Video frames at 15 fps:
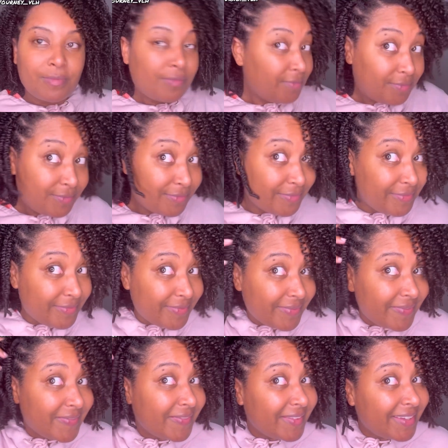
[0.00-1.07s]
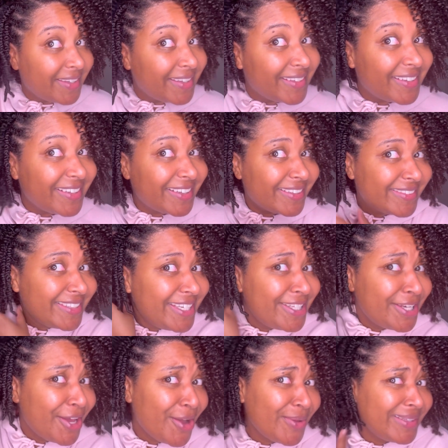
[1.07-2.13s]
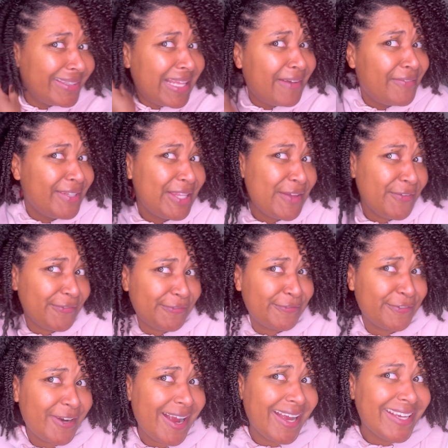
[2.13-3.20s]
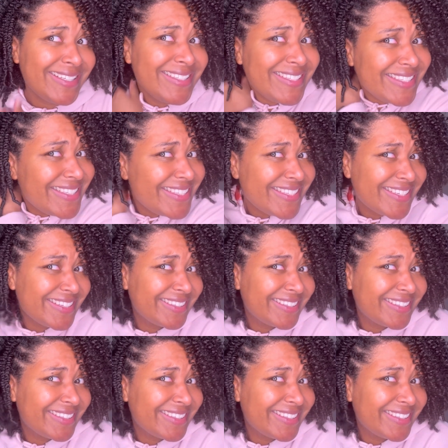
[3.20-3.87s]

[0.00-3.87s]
size of this mousse. You know, loving the front.